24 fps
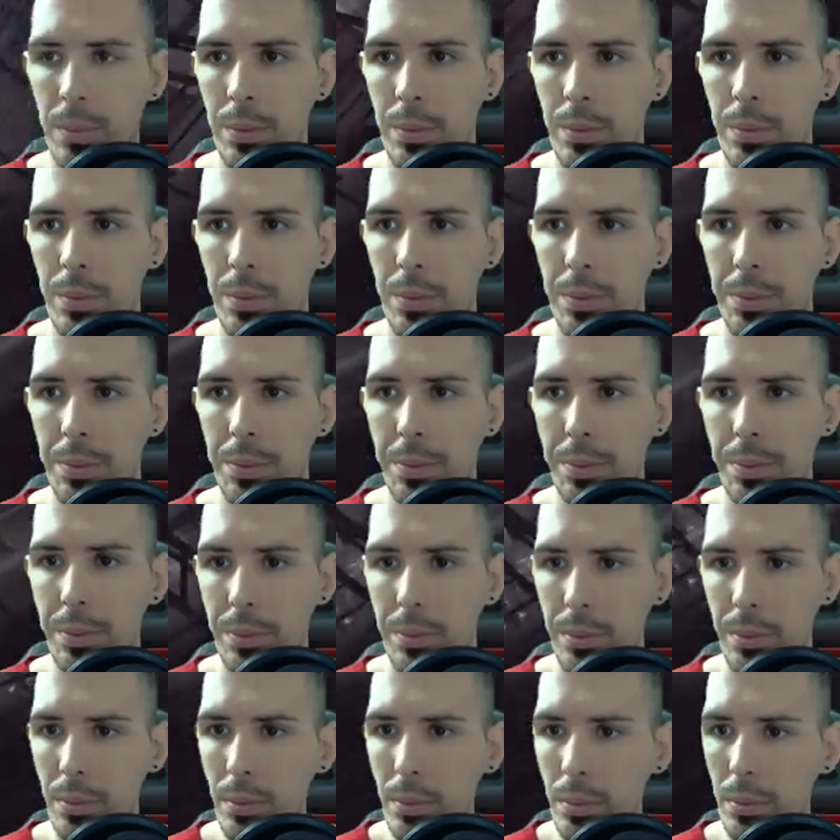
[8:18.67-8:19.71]

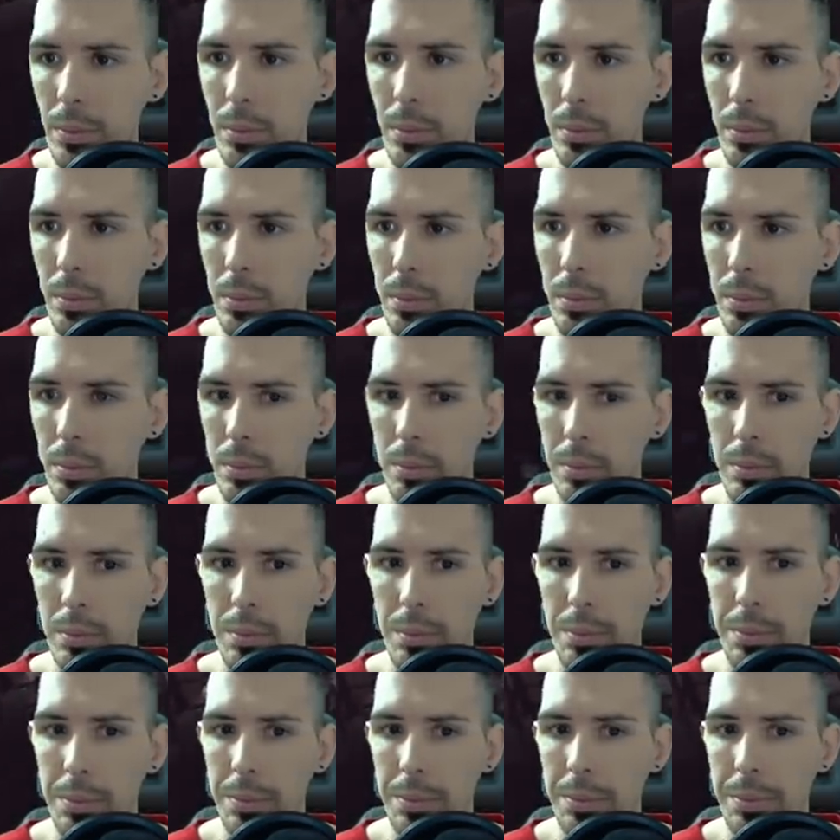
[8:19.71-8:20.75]

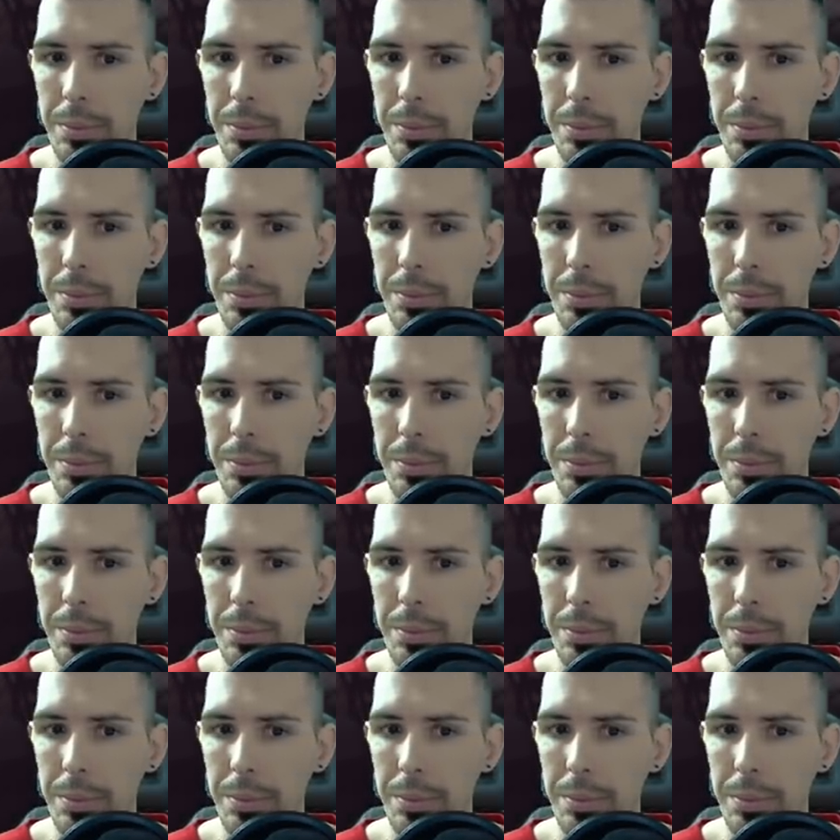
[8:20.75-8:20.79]
No one is speaking in this clip.